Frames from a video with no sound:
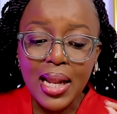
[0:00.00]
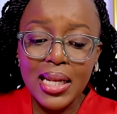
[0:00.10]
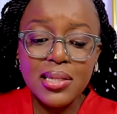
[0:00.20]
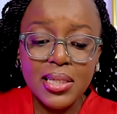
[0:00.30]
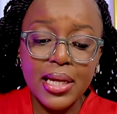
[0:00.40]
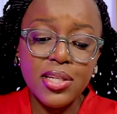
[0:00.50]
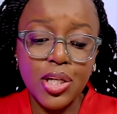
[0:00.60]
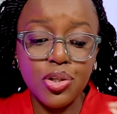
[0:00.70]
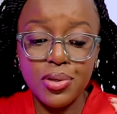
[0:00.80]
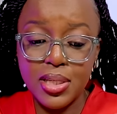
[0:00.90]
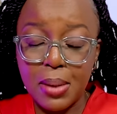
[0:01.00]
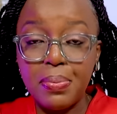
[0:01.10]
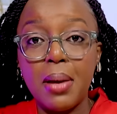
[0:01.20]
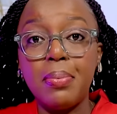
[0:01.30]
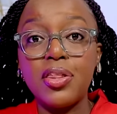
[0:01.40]
Let's get into
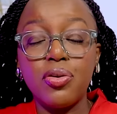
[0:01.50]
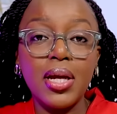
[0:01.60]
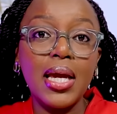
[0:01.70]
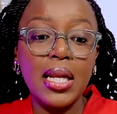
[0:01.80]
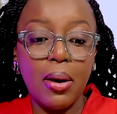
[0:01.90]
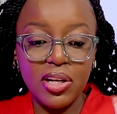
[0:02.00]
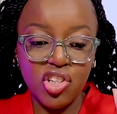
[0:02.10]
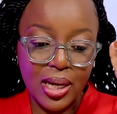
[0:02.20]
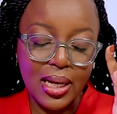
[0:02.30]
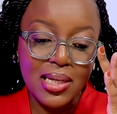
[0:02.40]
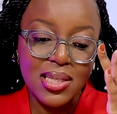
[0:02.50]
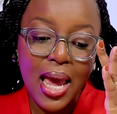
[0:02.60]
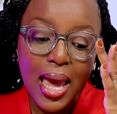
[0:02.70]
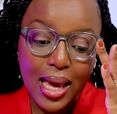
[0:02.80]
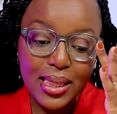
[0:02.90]
step number three in our checklist,
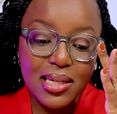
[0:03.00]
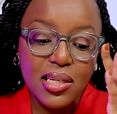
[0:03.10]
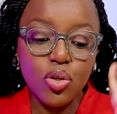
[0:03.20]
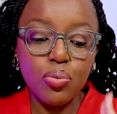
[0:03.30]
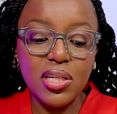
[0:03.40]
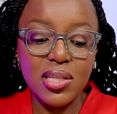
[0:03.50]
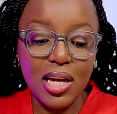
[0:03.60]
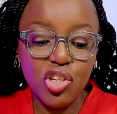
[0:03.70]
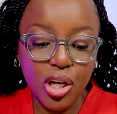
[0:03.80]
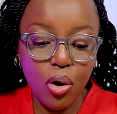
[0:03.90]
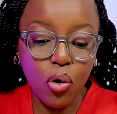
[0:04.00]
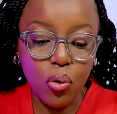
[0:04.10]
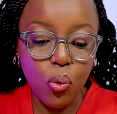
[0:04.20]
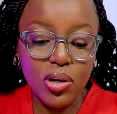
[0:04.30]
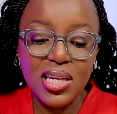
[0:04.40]
and that is researching
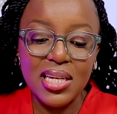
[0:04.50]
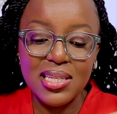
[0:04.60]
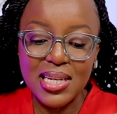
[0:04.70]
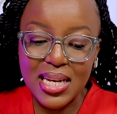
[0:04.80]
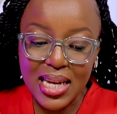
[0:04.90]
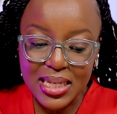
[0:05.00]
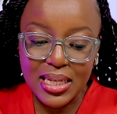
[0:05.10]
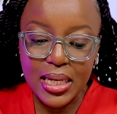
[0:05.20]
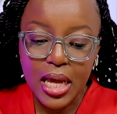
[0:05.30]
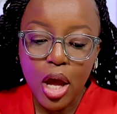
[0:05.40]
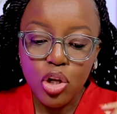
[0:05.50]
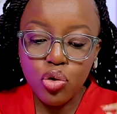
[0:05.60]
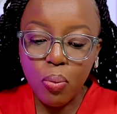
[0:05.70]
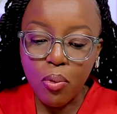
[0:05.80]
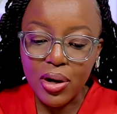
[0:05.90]
on what is needed
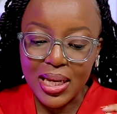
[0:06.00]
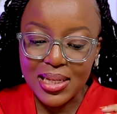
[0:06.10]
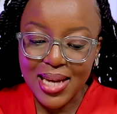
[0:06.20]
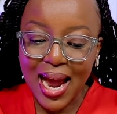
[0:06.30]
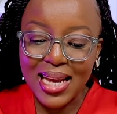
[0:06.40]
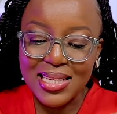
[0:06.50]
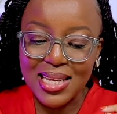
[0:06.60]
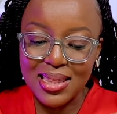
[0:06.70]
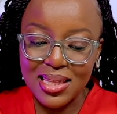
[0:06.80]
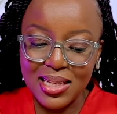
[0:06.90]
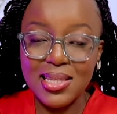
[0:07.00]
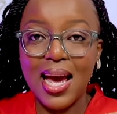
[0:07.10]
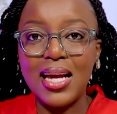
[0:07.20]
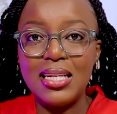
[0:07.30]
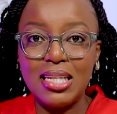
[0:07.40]
to monetize this
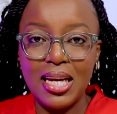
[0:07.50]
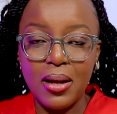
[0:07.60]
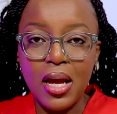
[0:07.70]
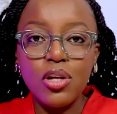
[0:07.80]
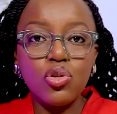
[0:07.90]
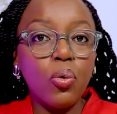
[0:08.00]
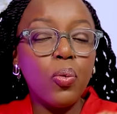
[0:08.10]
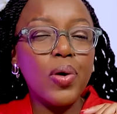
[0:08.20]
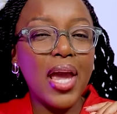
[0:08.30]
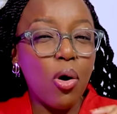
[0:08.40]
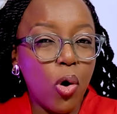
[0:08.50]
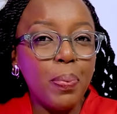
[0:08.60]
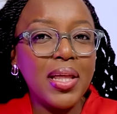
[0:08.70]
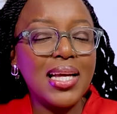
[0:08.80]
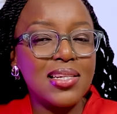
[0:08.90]
idea. So we are
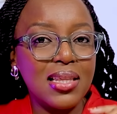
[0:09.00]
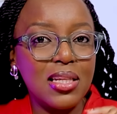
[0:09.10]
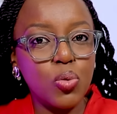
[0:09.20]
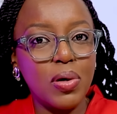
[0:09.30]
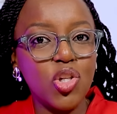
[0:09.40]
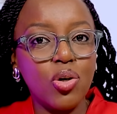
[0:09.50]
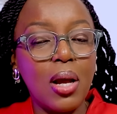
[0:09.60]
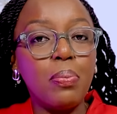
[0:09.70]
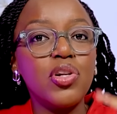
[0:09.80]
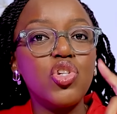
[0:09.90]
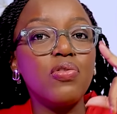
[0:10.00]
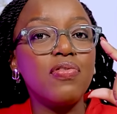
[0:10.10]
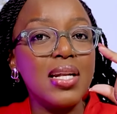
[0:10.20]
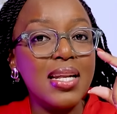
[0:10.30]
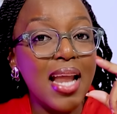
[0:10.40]
hoping that at this particular point,
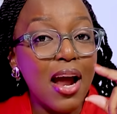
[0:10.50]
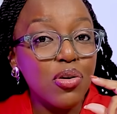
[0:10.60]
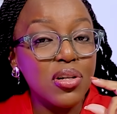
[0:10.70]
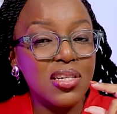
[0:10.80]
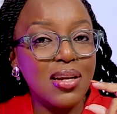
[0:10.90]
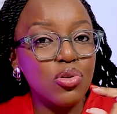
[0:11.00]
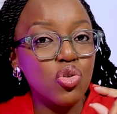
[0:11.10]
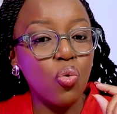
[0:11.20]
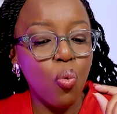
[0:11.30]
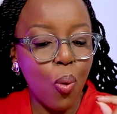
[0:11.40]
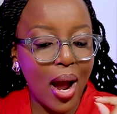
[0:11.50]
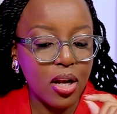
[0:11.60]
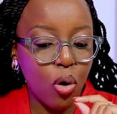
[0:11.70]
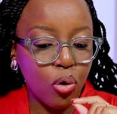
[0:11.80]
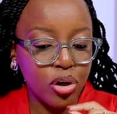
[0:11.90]
you've narrowed down to
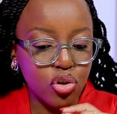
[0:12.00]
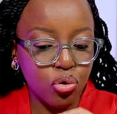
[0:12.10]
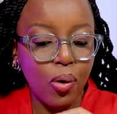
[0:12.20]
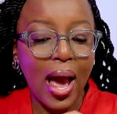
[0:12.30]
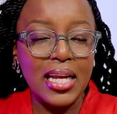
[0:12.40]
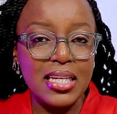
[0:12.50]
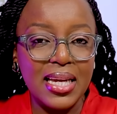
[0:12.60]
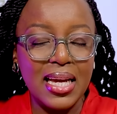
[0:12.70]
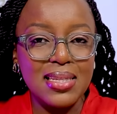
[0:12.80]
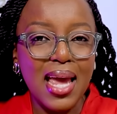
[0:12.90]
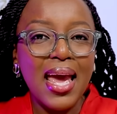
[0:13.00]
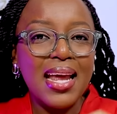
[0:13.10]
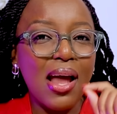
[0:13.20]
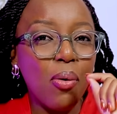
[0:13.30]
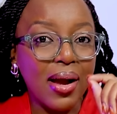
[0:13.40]
one or two ideas.
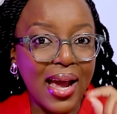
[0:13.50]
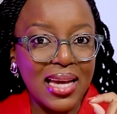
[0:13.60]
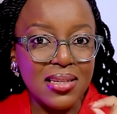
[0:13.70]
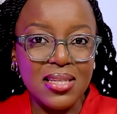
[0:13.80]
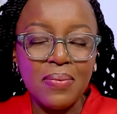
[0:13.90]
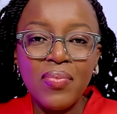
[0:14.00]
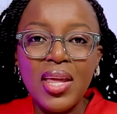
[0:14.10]
Now, guys,